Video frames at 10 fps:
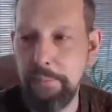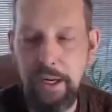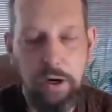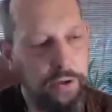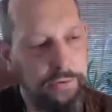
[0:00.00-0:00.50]

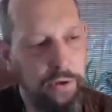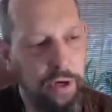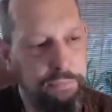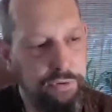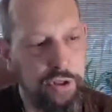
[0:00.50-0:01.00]
and also
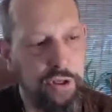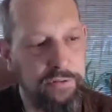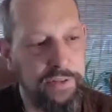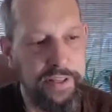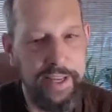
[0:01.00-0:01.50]

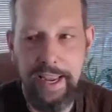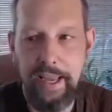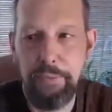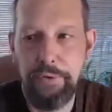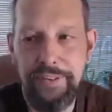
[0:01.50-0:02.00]
observing the
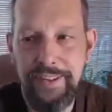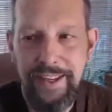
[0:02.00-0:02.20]
animals.